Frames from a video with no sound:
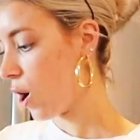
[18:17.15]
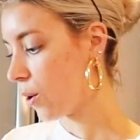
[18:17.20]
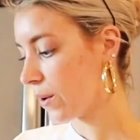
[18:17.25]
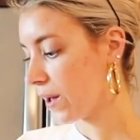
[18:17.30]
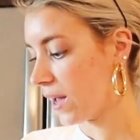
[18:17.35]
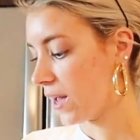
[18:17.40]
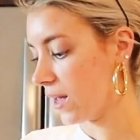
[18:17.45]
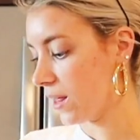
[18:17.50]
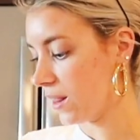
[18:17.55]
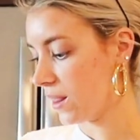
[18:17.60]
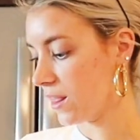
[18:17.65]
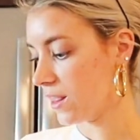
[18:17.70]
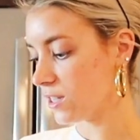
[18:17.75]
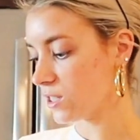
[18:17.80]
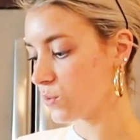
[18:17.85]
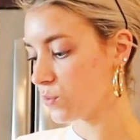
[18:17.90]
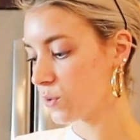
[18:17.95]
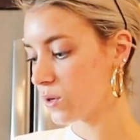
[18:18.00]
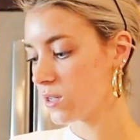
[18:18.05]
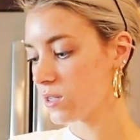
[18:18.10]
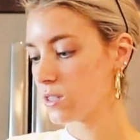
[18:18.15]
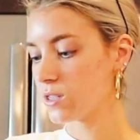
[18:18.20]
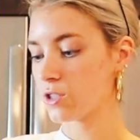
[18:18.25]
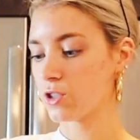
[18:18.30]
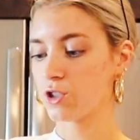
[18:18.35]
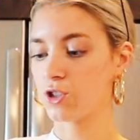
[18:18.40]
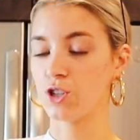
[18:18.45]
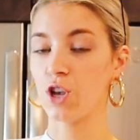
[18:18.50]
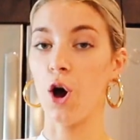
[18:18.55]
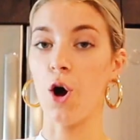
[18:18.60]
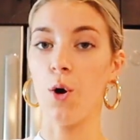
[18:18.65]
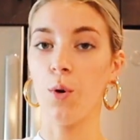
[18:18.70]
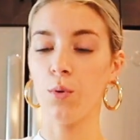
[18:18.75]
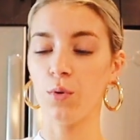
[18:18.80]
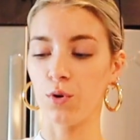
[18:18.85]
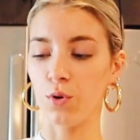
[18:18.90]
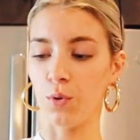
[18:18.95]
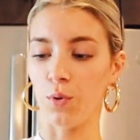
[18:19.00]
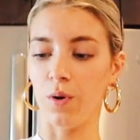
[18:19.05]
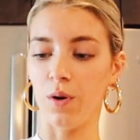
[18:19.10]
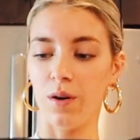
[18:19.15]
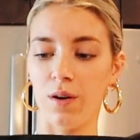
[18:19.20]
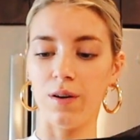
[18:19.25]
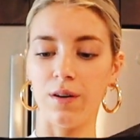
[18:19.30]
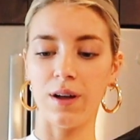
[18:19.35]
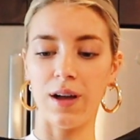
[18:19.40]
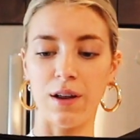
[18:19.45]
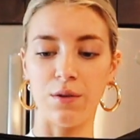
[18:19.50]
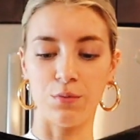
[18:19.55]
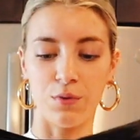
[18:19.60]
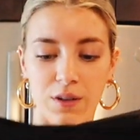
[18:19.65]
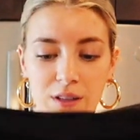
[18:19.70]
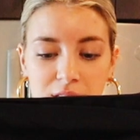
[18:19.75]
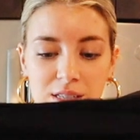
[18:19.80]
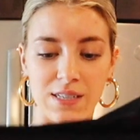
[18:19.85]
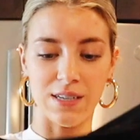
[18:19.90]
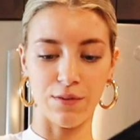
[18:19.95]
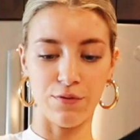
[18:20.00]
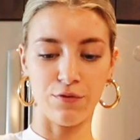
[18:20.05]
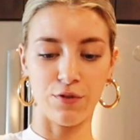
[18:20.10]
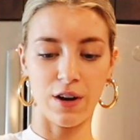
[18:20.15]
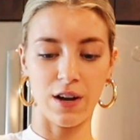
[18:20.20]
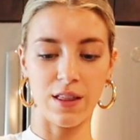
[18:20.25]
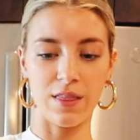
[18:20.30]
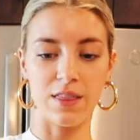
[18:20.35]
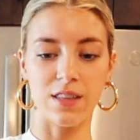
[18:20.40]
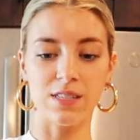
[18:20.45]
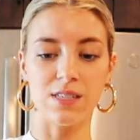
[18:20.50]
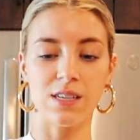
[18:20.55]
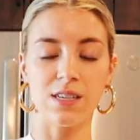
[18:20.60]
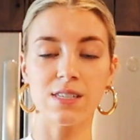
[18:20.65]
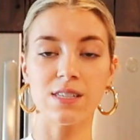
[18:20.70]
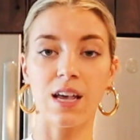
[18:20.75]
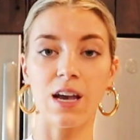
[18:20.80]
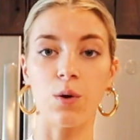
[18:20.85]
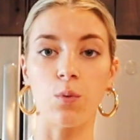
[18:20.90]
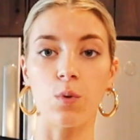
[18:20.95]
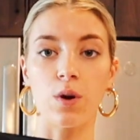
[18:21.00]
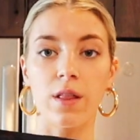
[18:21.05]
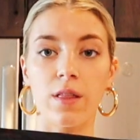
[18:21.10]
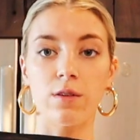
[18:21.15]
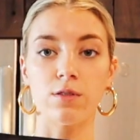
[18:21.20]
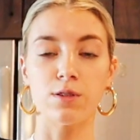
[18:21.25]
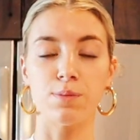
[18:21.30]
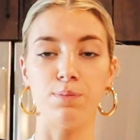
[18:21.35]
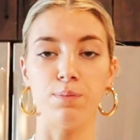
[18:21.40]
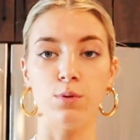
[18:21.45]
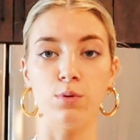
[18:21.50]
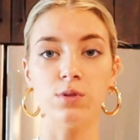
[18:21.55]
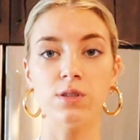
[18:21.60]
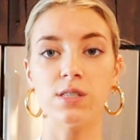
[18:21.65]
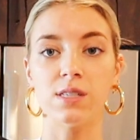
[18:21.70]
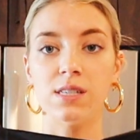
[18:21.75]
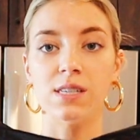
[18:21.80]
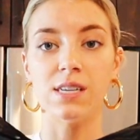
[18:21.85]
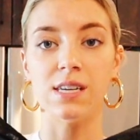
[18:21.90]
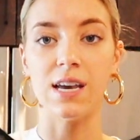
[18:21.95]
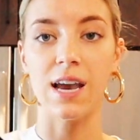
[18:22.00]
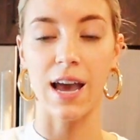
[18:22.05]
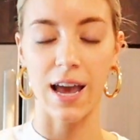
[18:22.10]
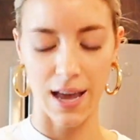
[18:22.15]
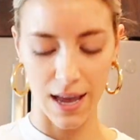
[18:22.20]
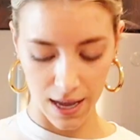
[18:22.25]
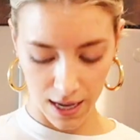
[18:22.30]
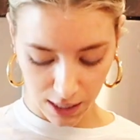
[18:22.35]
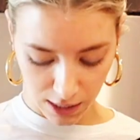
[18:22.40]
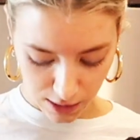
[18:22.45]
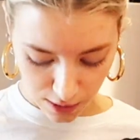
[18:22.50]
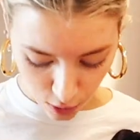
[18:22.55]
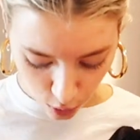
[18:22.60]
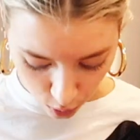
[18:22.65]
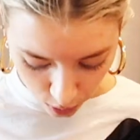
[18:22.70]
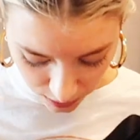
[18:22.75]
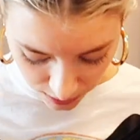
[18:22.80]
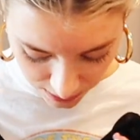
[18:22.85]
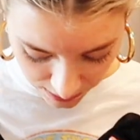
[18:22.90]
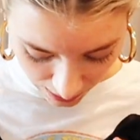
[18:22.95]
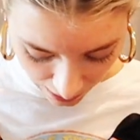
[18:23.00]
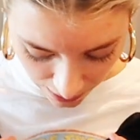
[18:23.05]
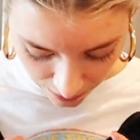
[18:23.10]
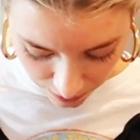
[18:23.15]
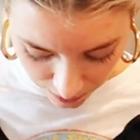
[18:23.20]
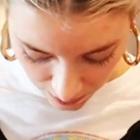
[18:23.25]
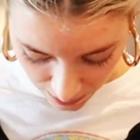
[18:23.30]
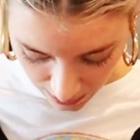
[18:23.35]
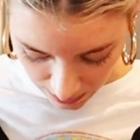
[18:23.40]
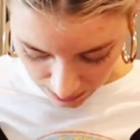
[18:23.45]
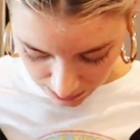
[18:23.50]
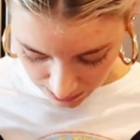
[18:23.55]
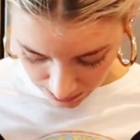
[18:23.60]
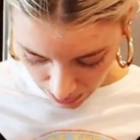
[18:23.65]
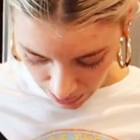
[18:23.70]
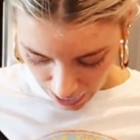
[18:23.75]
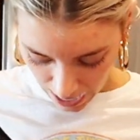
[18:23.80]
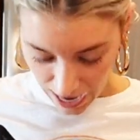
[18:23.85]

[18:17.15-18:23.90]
Okay, this was so cool and really different. This is like one of those bustiers corset things.